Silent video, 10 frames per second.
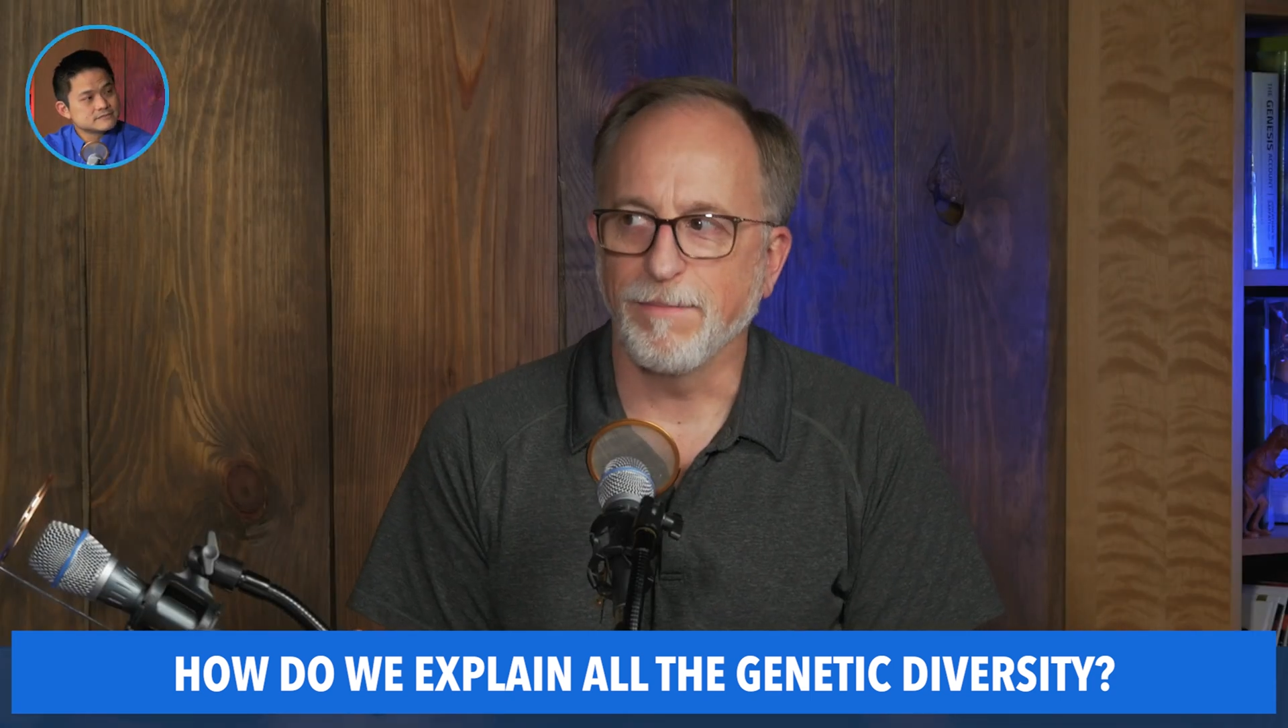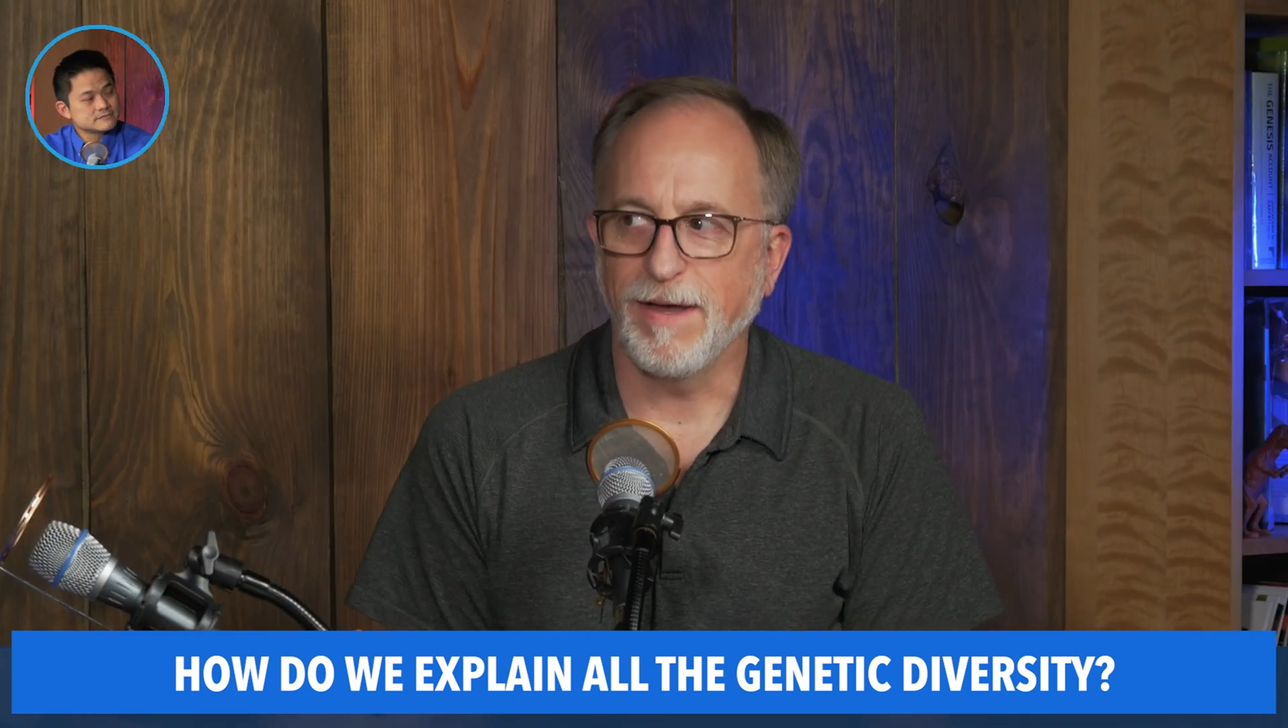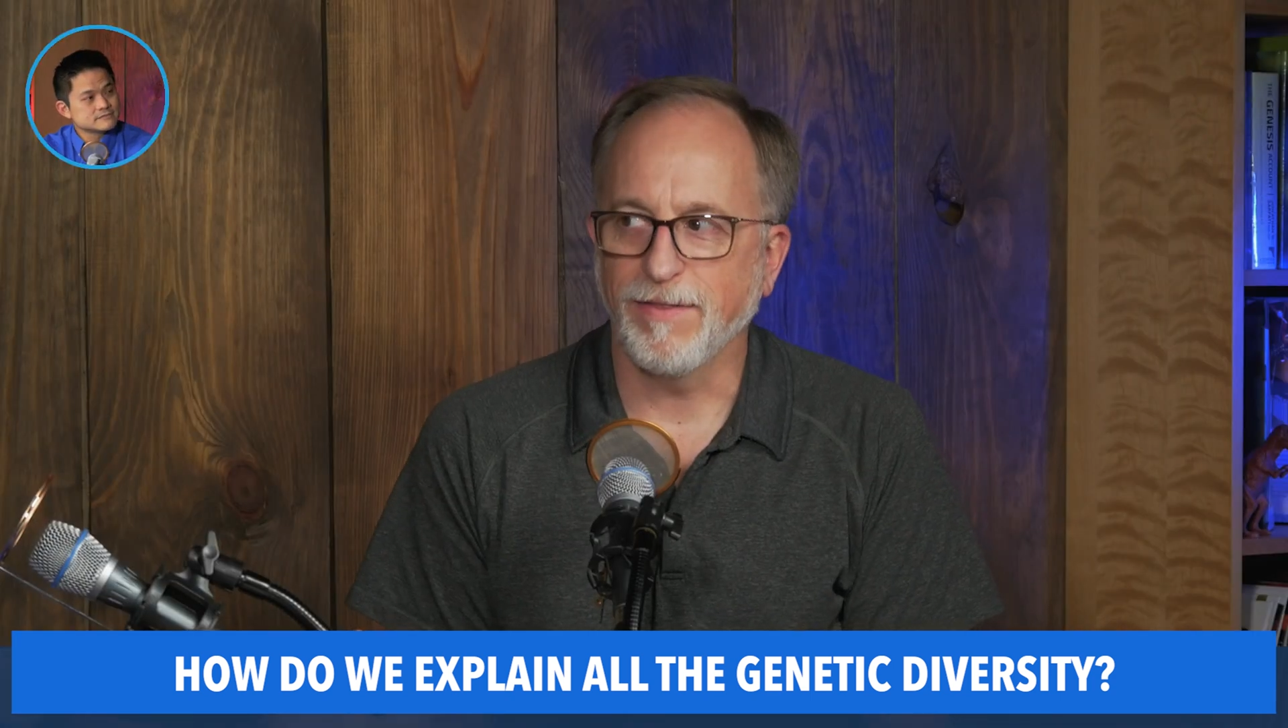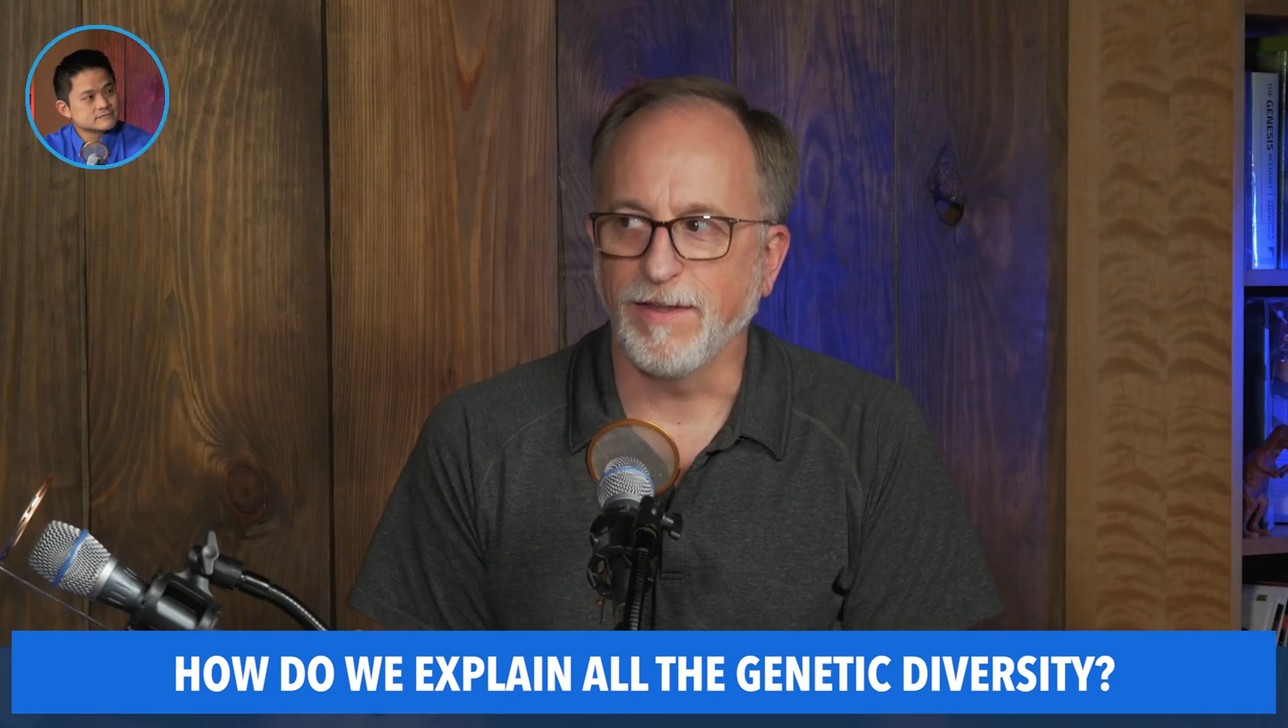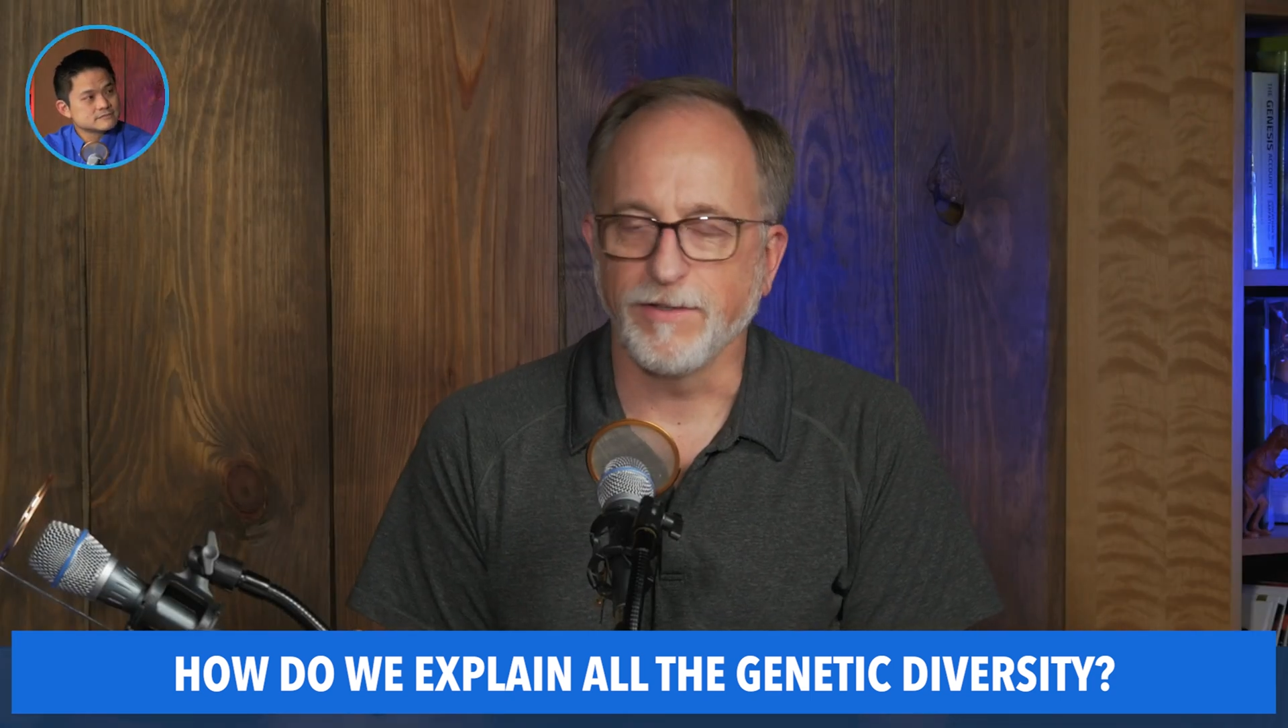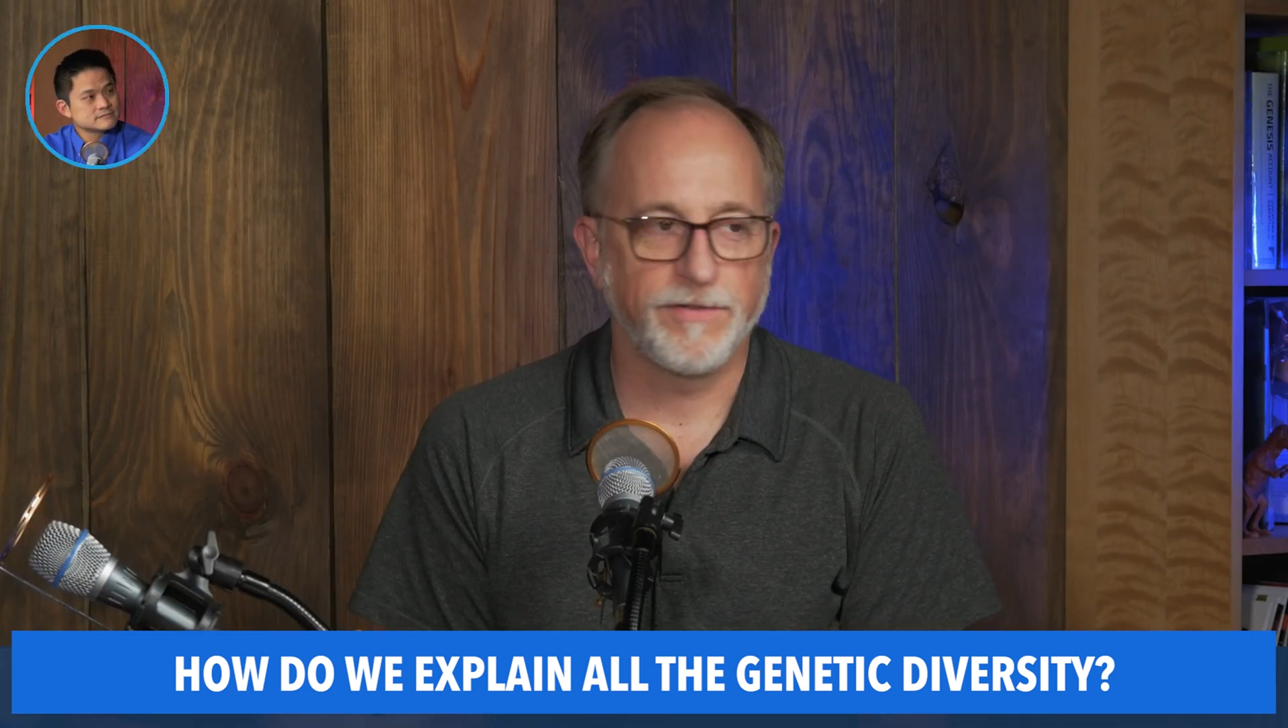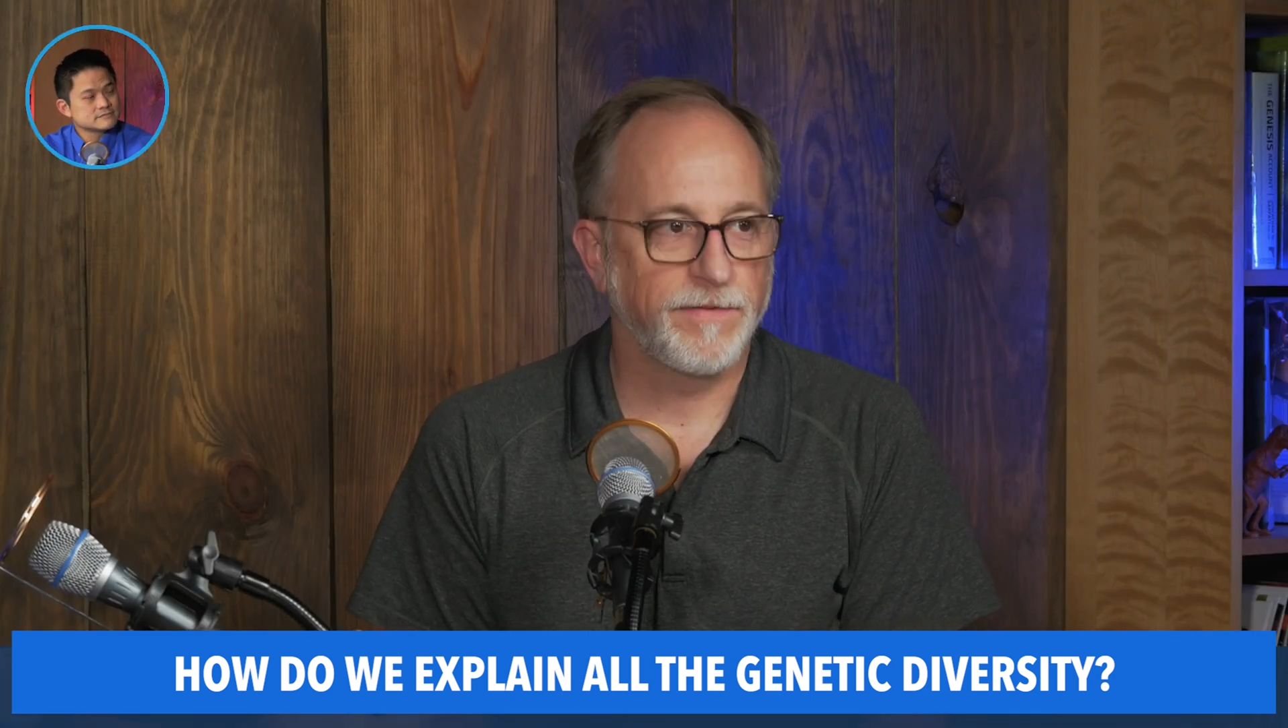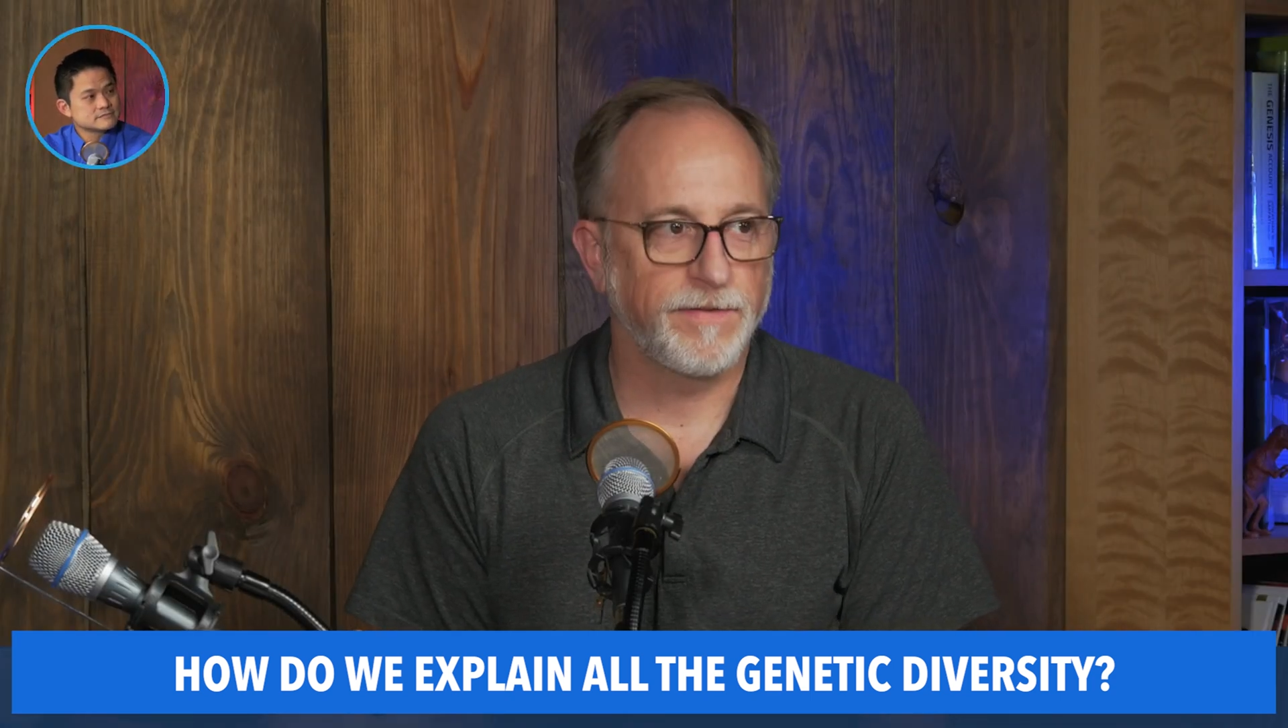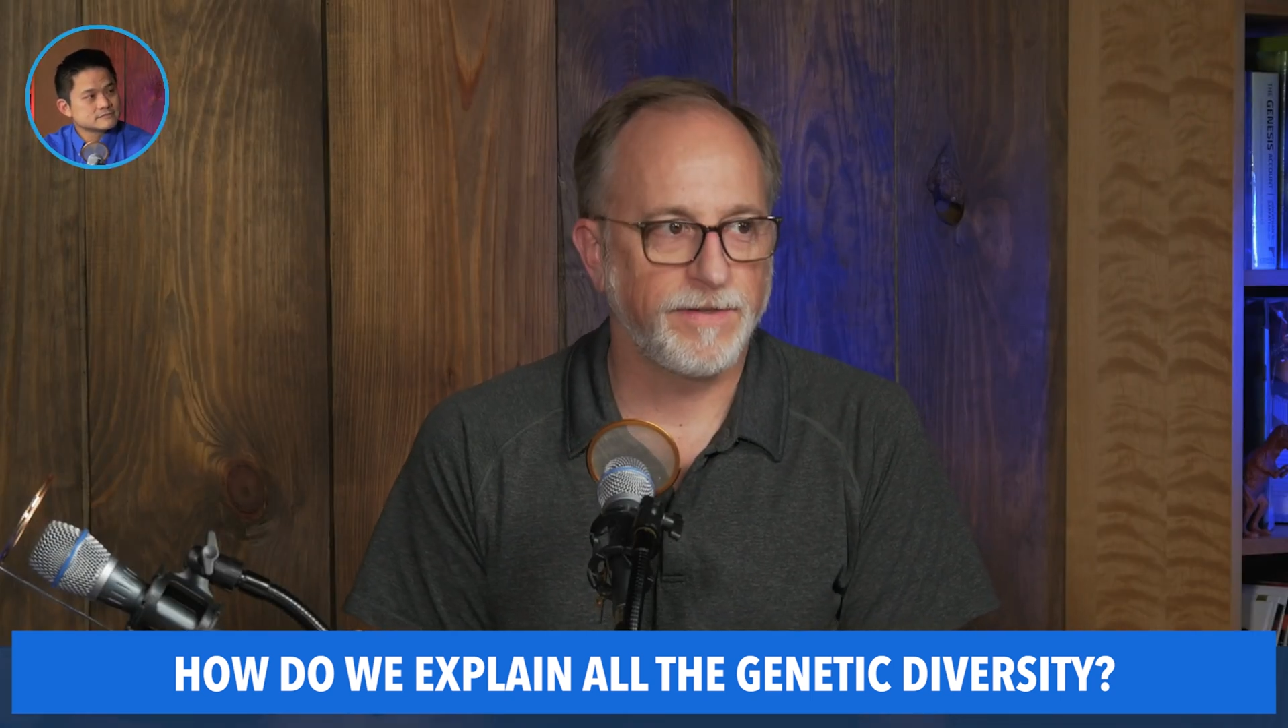about this